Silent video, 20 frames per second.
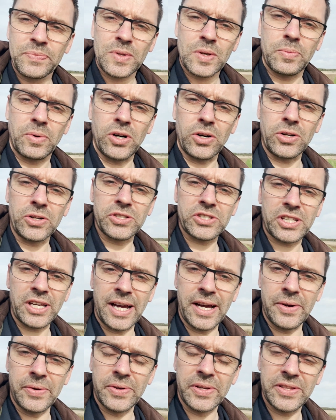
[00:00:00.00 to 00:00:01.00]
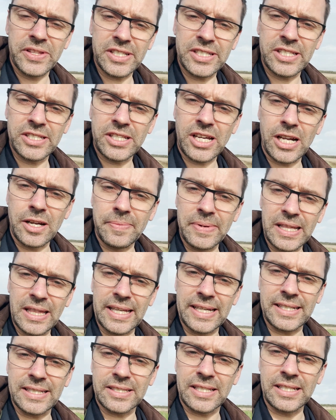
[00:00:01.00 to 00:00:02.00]
But also this is going to be
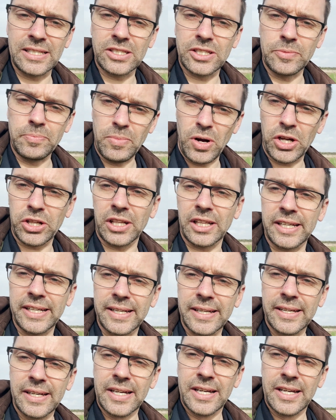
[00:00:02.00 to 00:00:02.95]
linked into modelling.